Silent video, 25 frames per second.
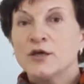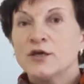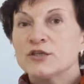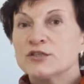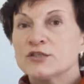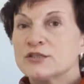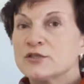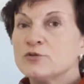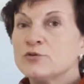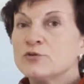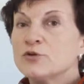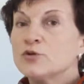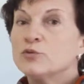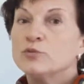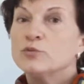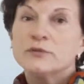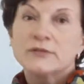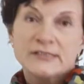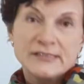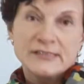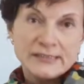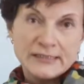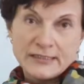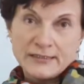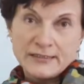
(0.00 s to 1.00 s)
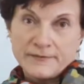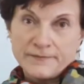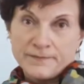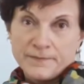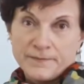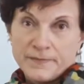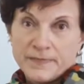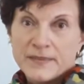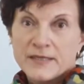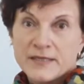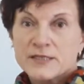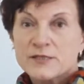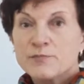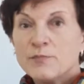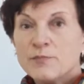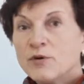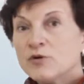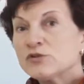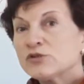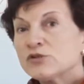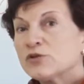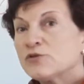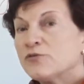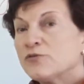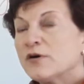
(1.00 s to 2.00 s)
So you will see that
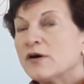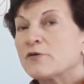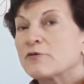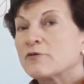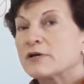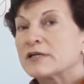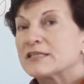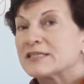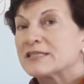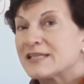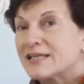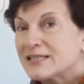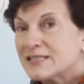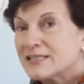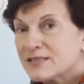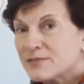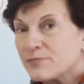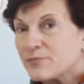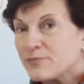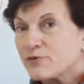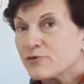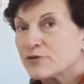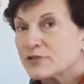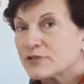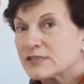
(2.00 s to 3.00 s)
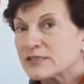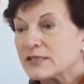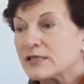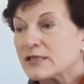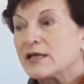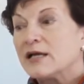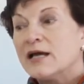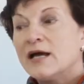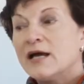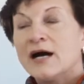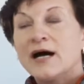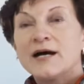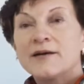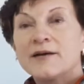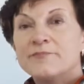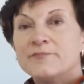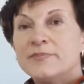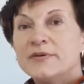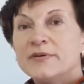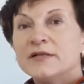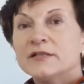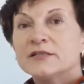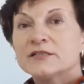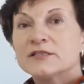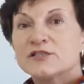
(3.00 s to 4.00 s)
most of our textbooks are
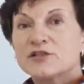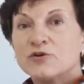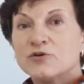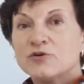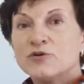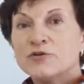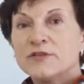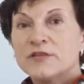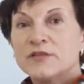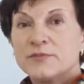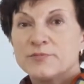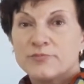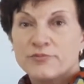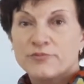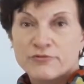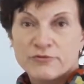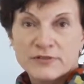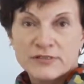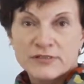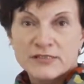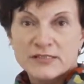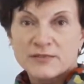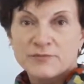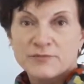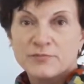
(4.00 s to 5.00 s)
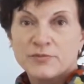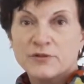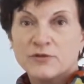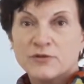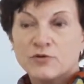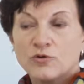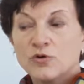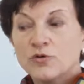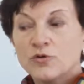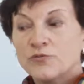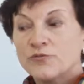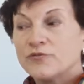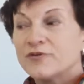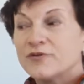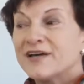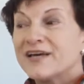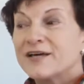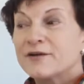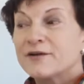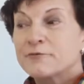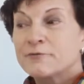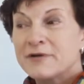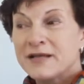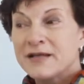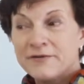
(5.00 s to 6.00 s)
built on the principle of
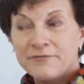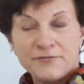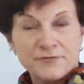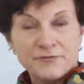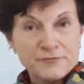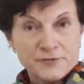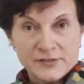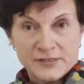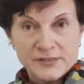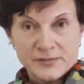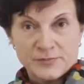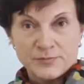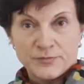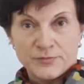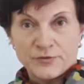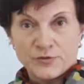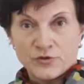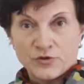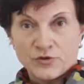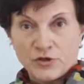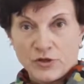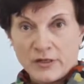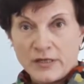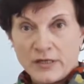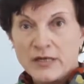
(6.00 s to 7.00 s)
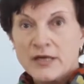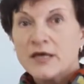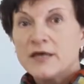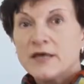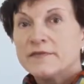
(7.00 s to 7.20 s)
a reference book.